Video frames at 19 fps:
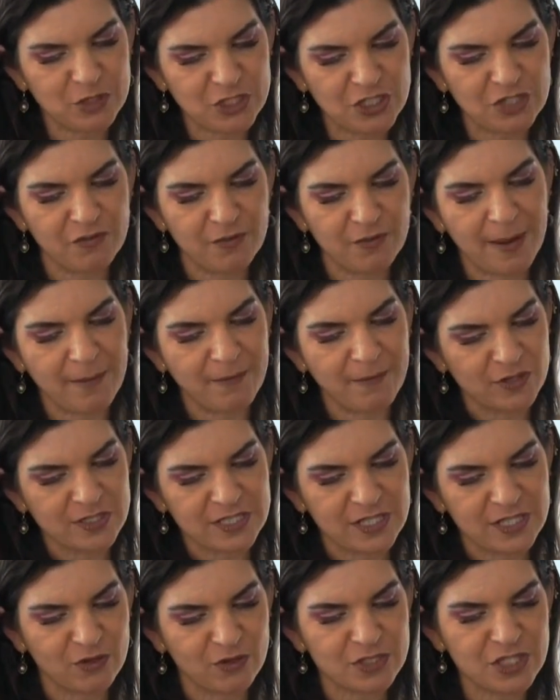should remember is
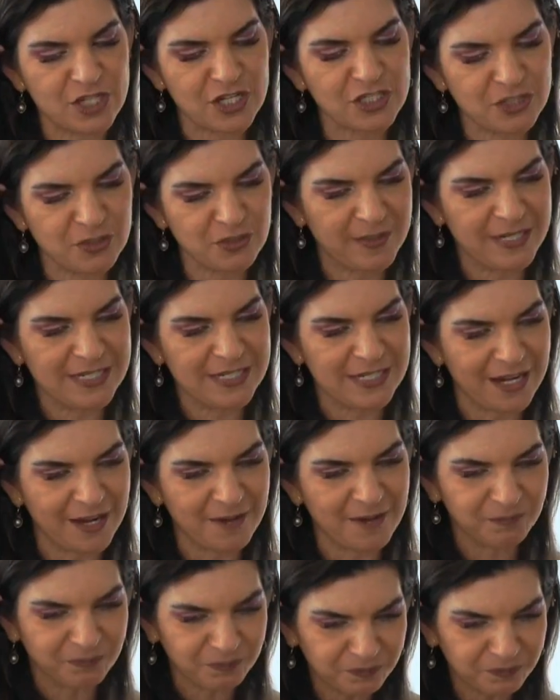that on social media,